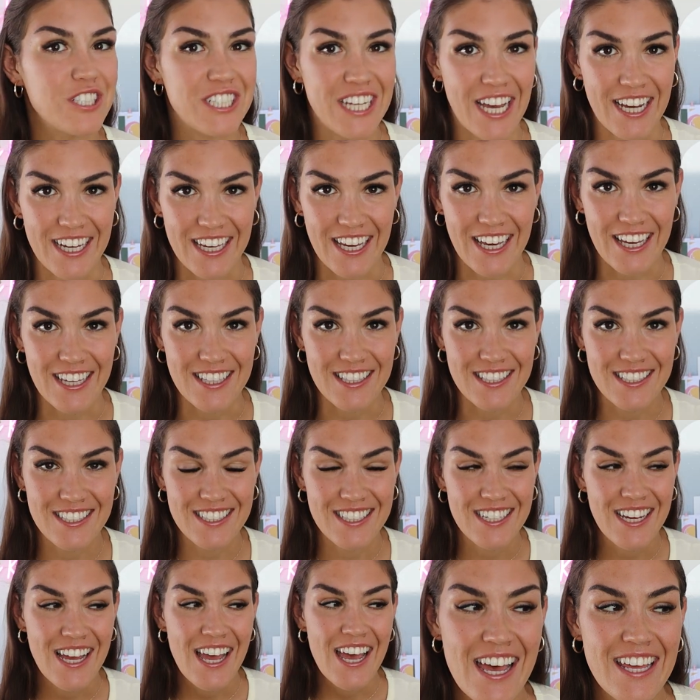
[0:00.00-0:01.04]

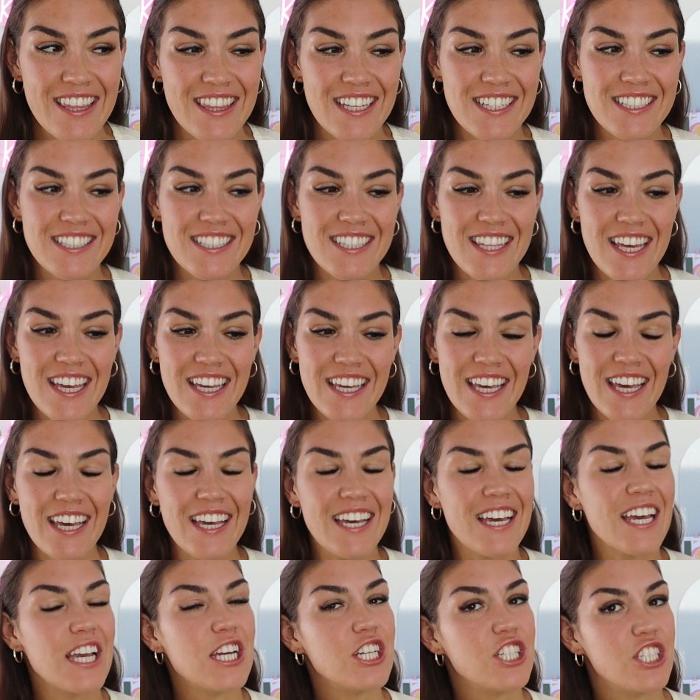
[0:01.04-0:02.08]
decades, this
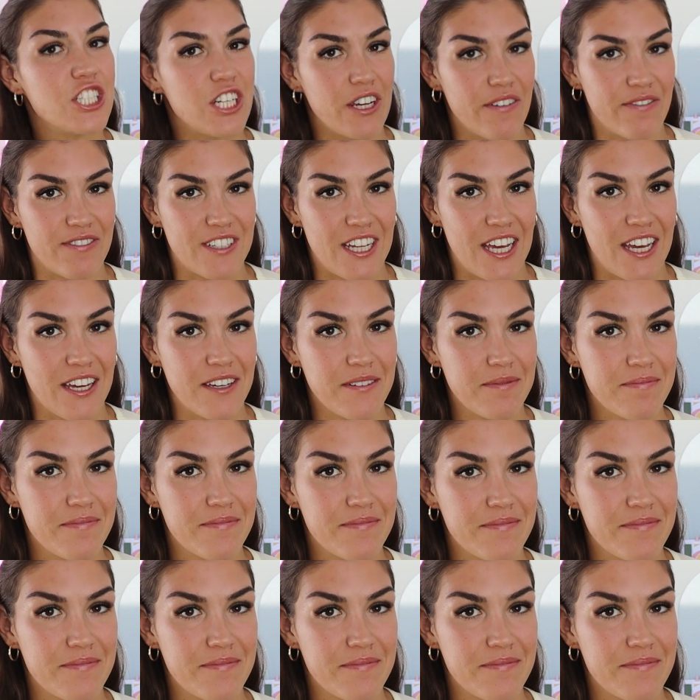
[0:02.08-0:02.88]
thinking is shifting.